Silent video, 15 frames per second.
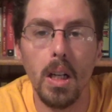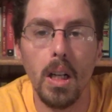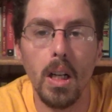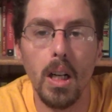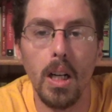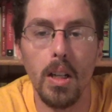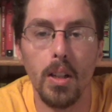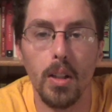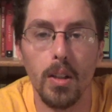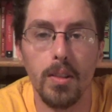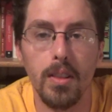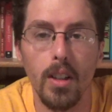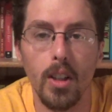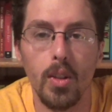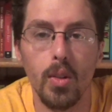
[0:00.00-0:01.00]
Hi there,
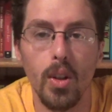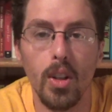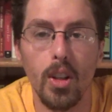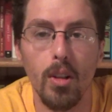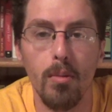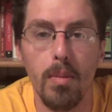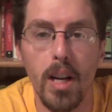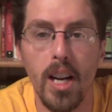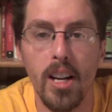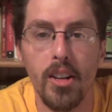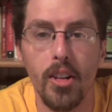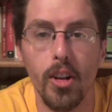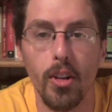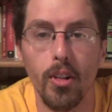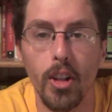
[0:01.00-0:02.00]
folks. Welcome back
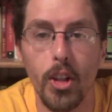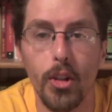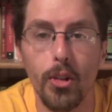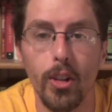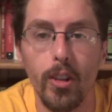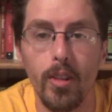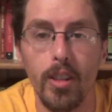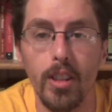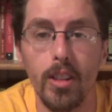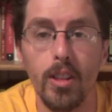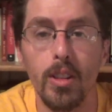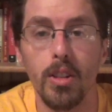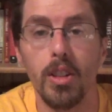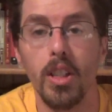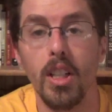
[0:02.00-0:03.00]
to Rich
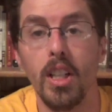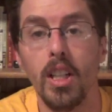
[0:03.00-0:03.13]
Reviews.